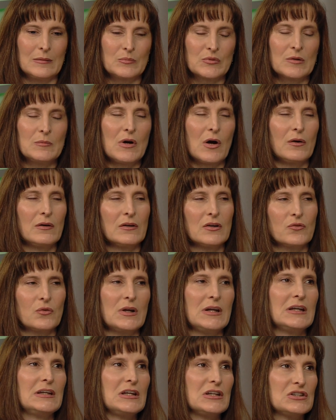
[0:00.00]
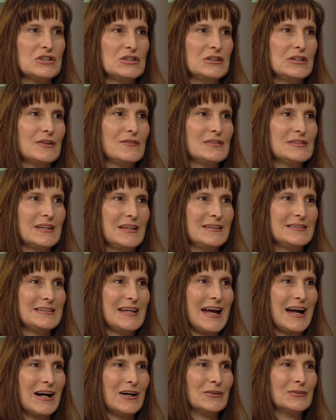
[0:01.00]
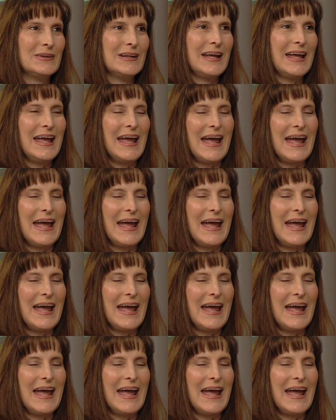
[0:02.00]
promote green initiatives in town.